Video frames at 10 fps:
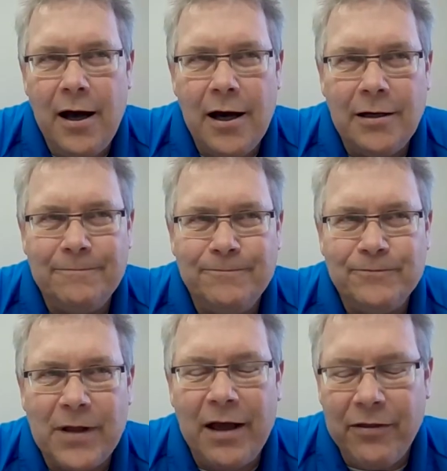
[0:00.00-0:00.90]
Um,
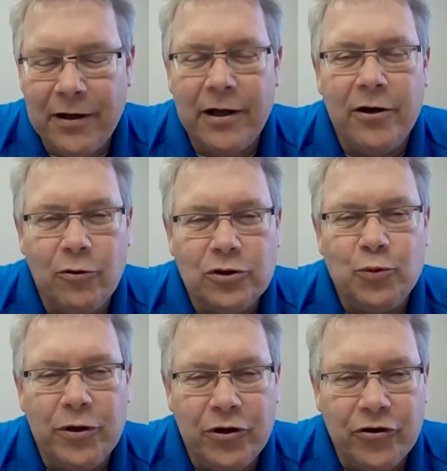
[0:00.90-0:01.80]
I think I know which
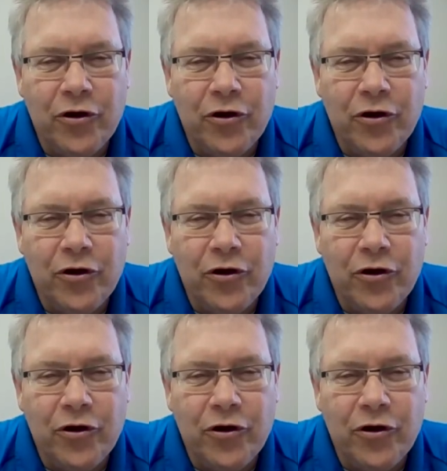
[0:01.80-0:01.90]
one you're